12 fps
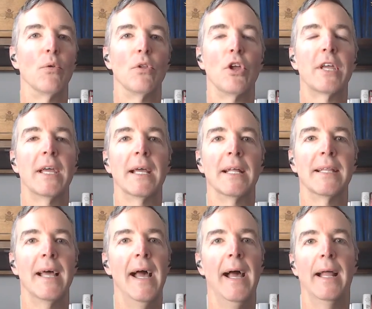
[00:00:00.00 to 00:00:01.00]
looking at
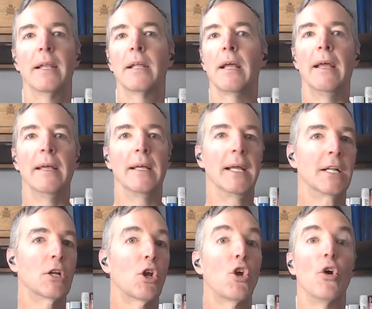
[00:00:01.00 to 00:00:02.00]
that,
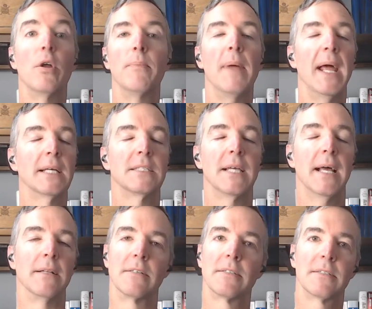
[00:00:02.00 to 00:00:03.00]
it could make
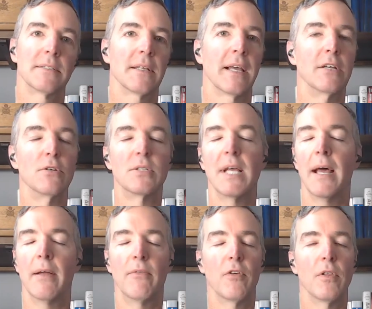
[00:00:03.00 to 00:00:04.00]
sense, like you
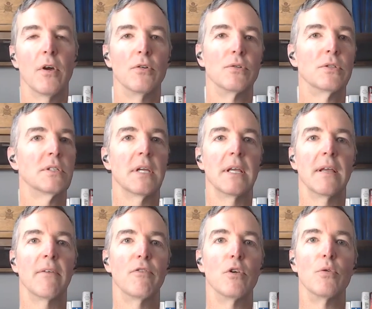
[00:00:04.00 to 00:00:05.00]
said, for those
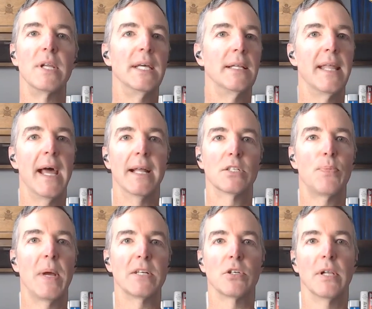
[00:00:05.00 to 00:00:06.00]
if you need that
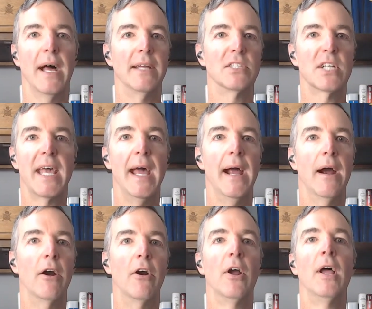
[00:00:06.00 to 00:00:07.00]
specialized
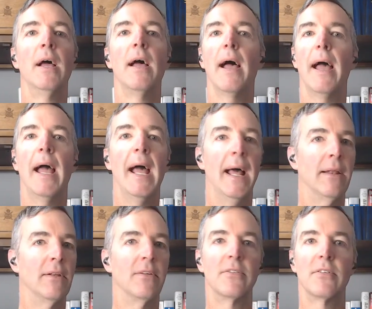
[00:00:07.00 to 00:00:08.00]
care,
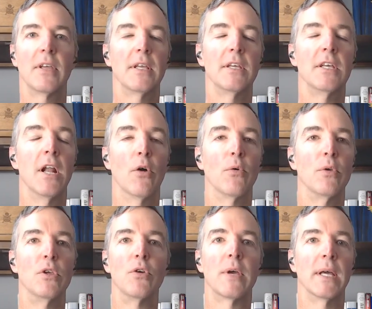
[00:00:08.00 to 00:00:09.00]
and
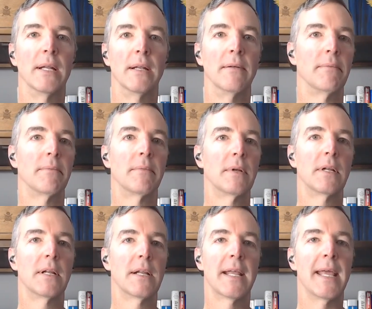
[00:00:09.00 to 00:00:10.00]
you can
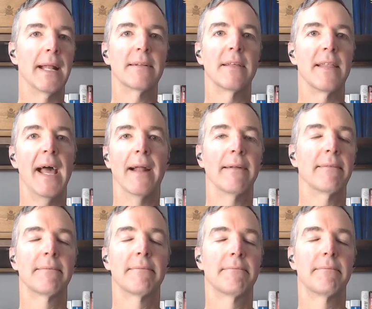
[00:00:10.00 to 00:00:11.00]
get to that,
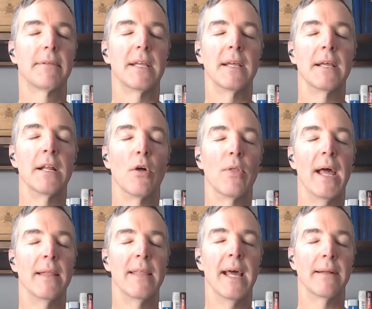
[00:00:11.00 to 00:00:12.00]

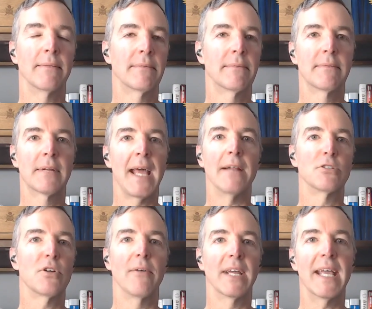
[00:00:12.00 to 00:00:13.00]
that
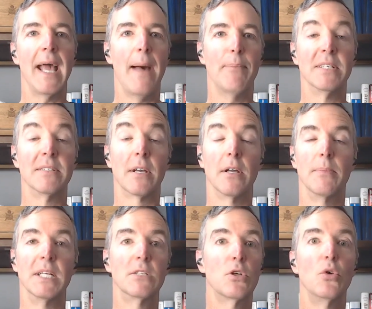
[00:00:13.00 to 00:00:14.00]
catastrophic cap isn't going to
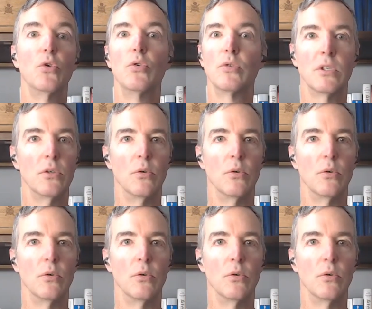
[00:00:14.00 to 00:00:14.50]
be too